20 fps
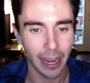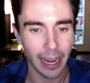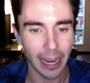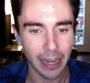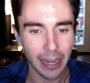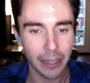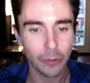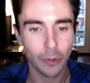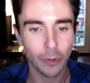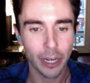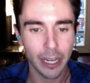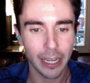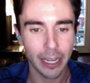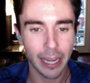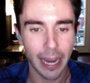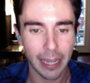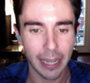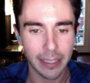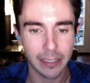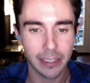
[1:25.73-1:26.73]
Andy Reid and
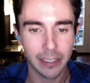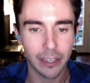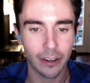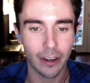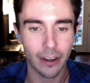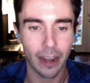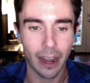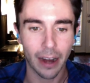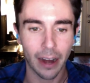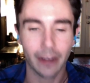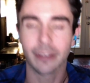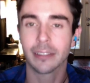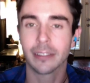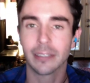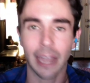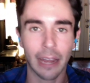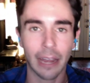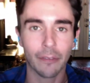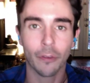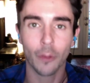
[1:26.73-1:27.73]
Kansas City are not going to
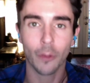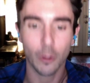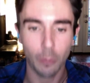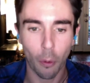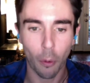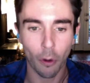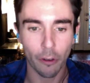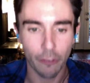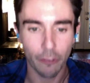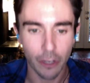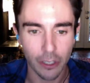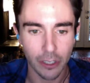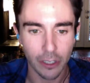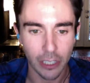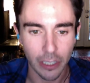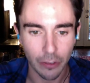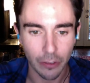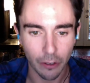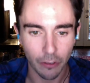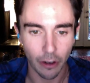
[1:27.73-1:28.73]
stand for this poor
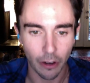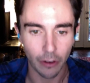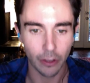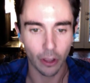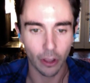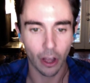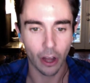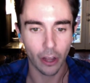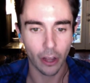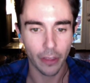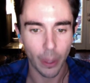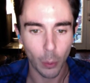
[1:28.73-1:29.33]
efficiency for very long.